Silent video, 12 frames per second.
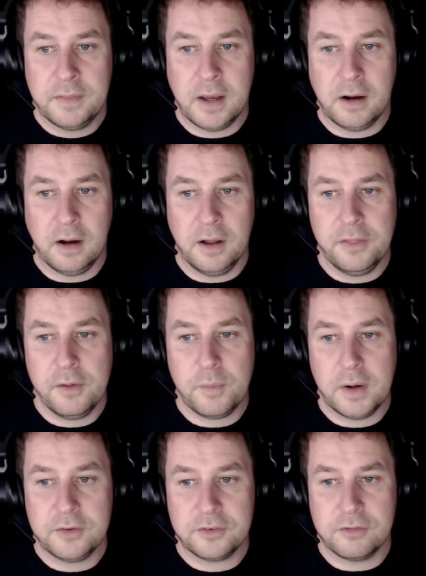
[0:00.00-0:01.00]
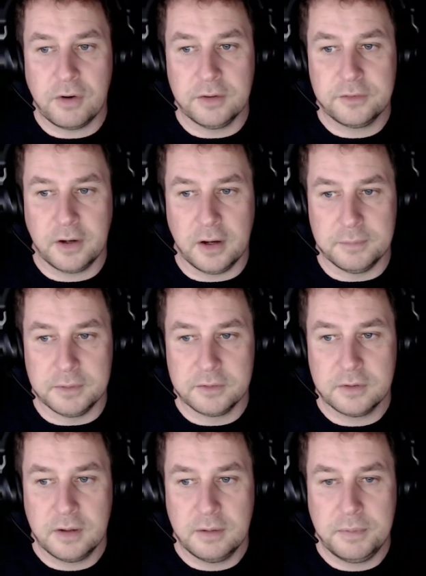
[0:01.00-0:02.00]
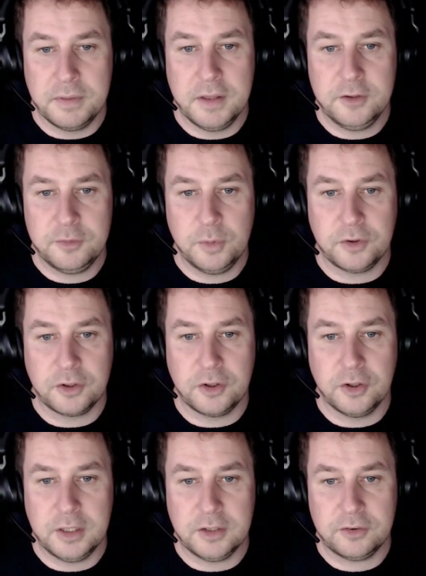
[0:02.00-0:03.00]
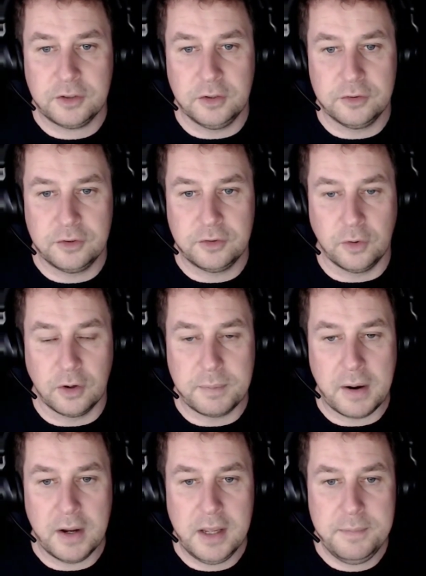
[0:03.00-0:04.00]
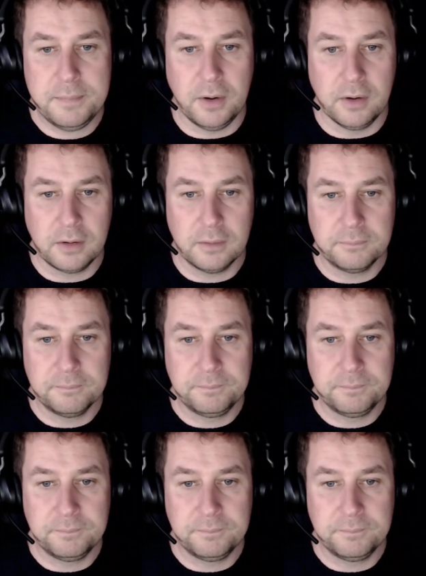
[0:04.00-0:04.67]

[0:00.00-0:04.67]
There are other ways to run timers, but this was a good excuse to talk about epoch.